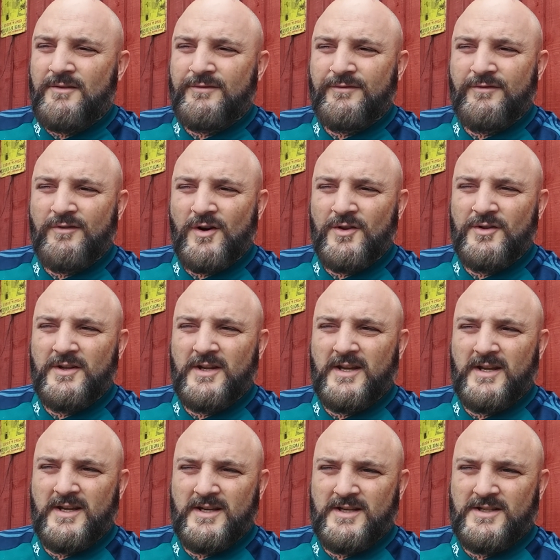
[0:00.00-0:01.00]
front
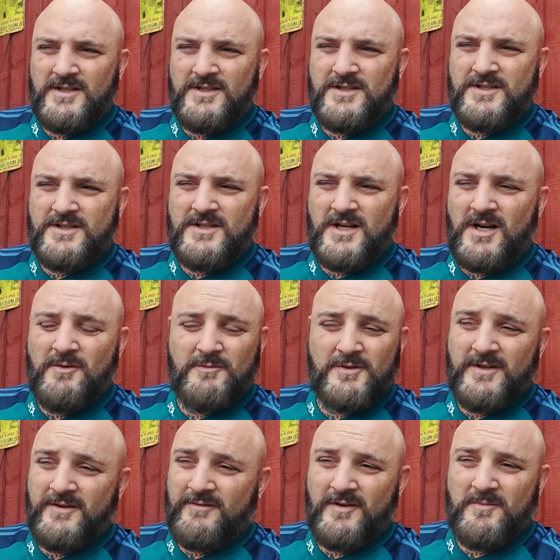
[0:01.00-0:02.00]
is, I
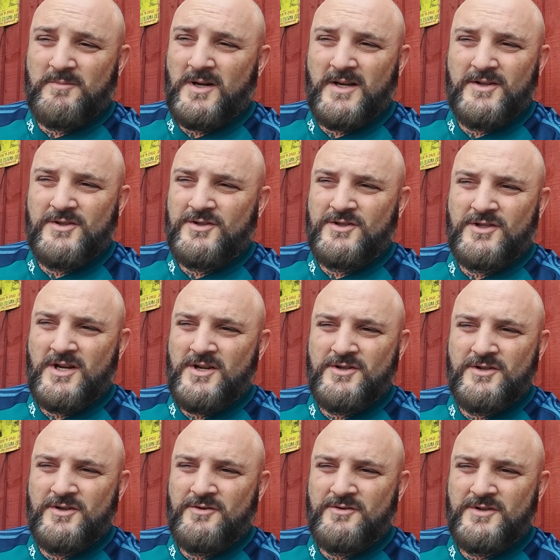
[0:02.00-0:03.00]
would definitely play
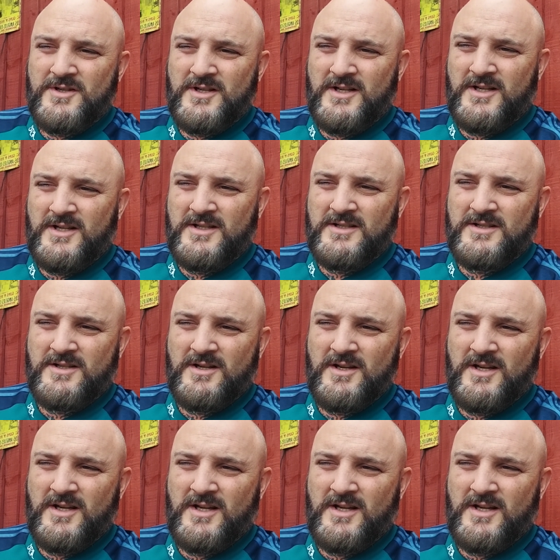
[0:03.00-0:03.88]
Jesus. He's